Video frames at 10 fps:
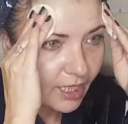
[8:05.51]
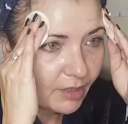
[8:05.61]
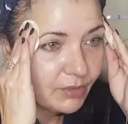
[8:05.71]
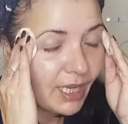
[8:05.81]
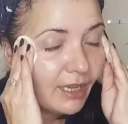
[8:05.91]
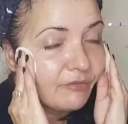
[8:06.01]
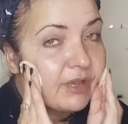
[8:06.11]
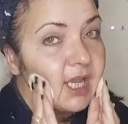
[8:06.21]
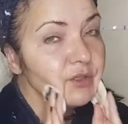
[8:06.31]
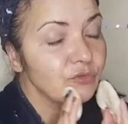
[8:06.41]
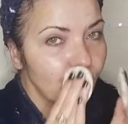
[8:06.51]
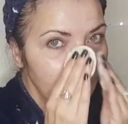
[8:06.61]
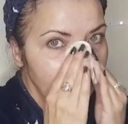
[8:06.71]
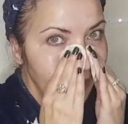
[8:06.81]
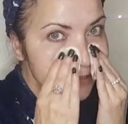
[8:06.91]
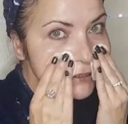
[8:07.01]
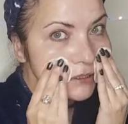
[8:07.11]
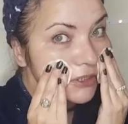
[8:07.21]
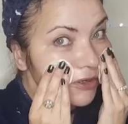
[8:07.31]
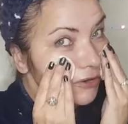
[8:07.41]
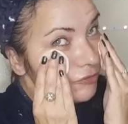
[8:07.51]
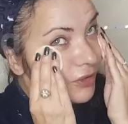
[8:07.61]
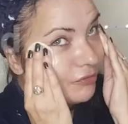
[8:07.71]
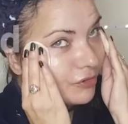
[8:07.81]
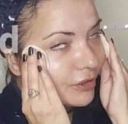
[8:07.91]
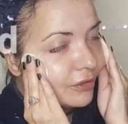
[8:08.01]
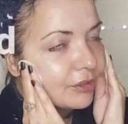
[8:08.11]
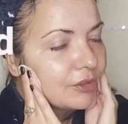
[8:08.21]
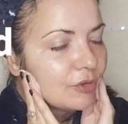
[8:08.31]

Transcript: and we have hyaluronic acid, our favourite,